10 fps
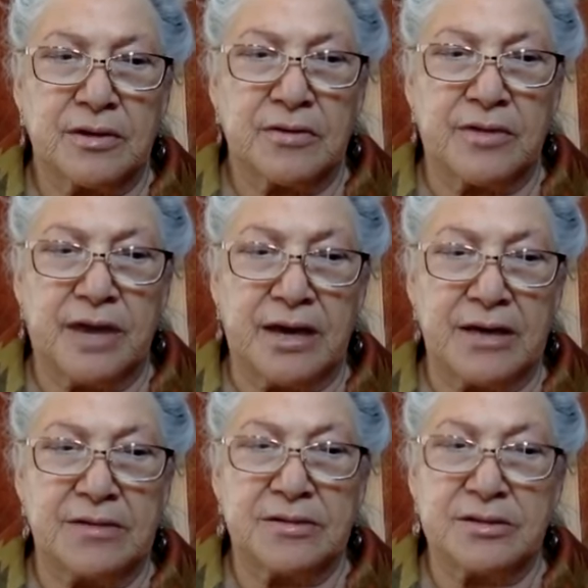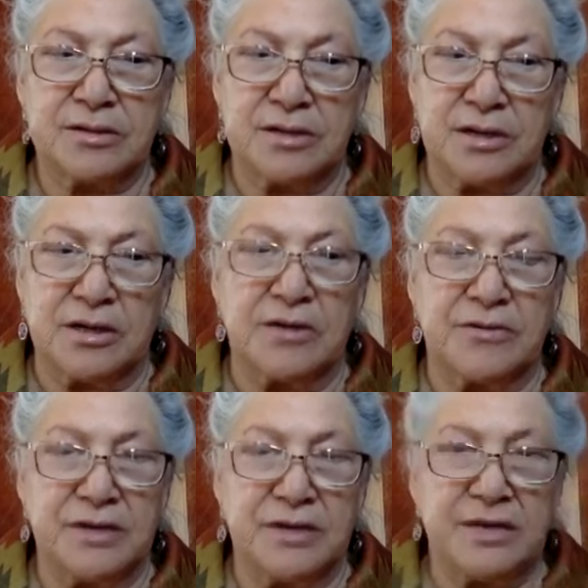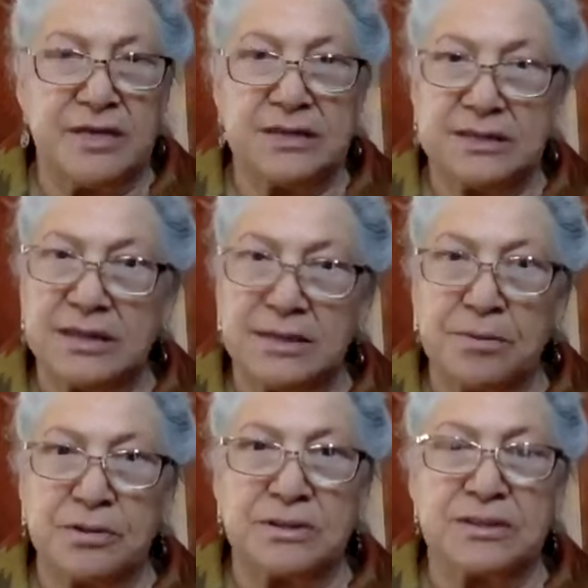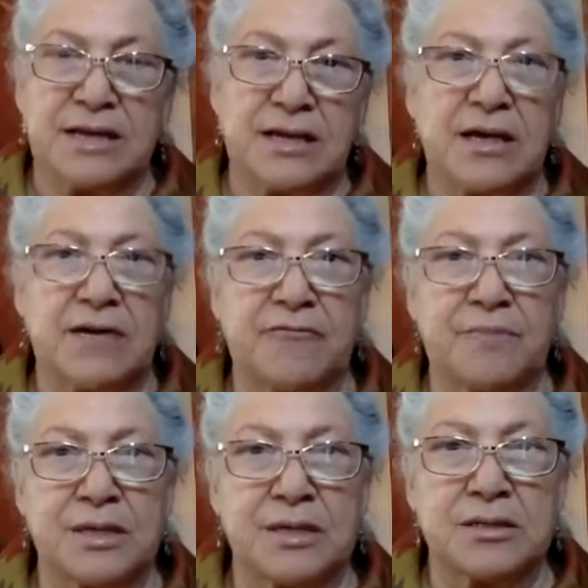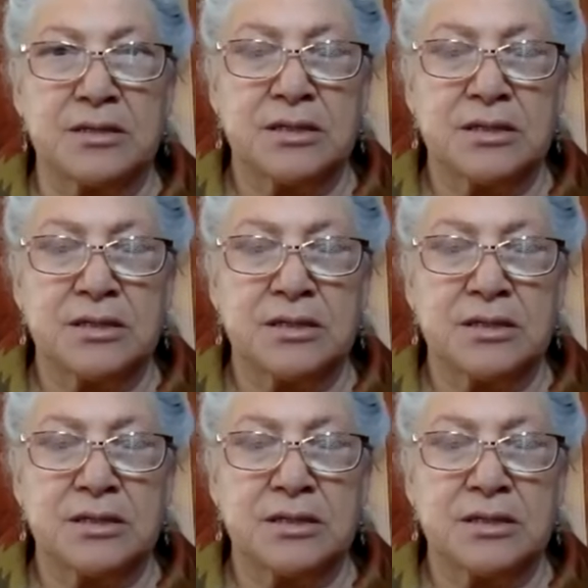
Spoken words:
that these temples that have been